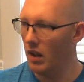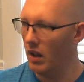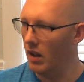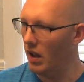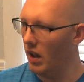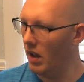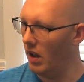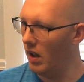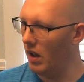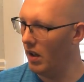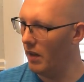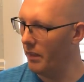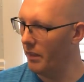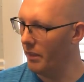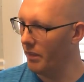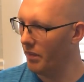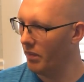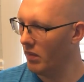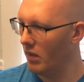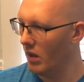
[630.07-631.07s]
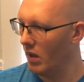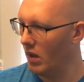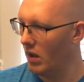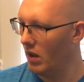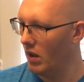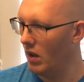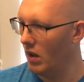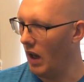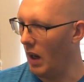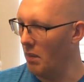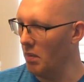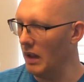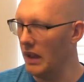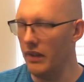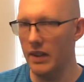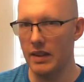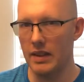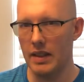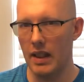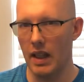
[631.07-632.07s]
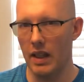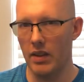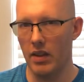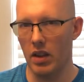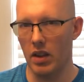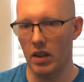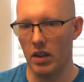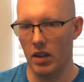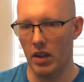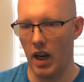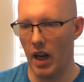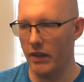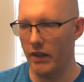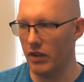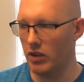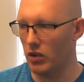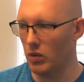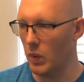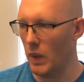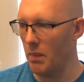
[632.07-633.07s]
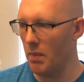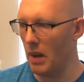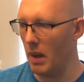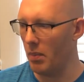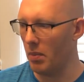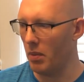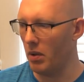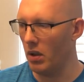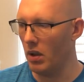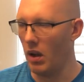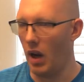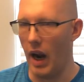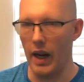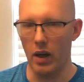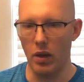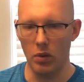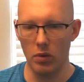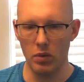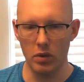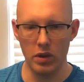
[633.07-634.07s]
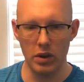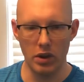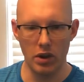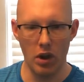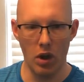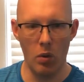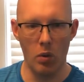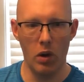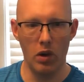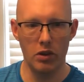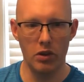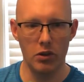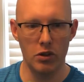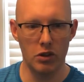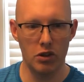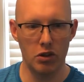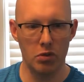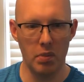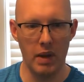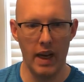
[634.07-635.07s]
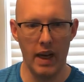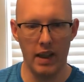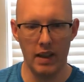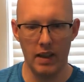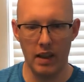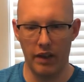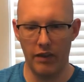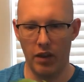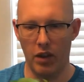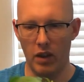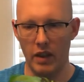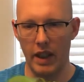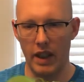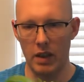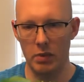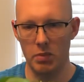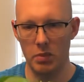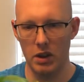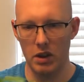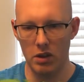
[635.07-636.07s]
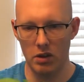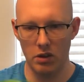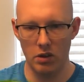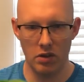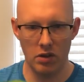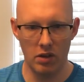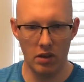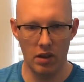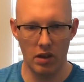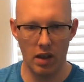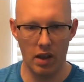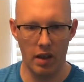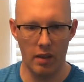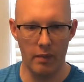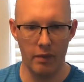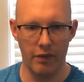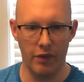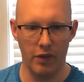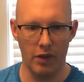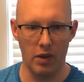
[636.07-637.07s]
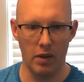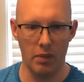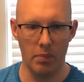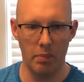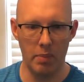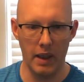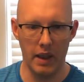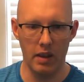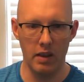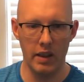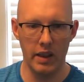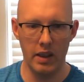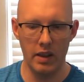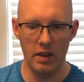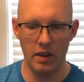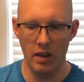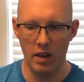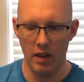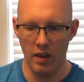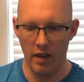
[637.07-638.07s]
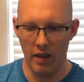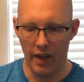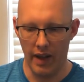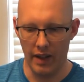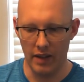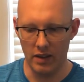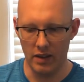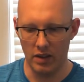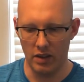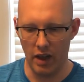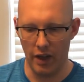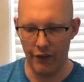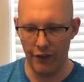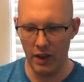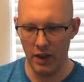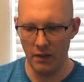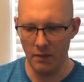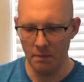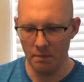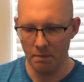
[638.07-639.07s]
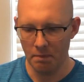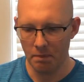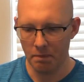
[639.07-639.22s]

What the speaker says: I believe he said they're kind of a sweet pepper. I don't really know what to expect. I've heard they can be used for pickling and stuffing.